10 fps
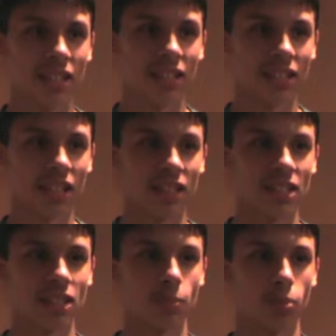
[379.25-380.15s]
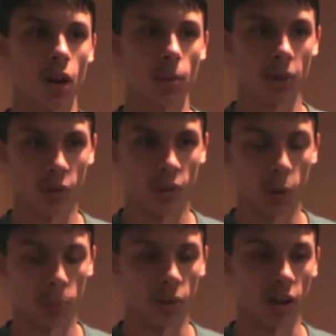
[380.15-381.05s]
is that this is probably a
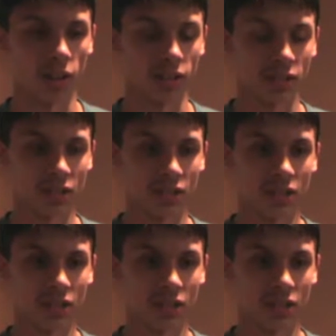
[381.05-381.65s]
real product.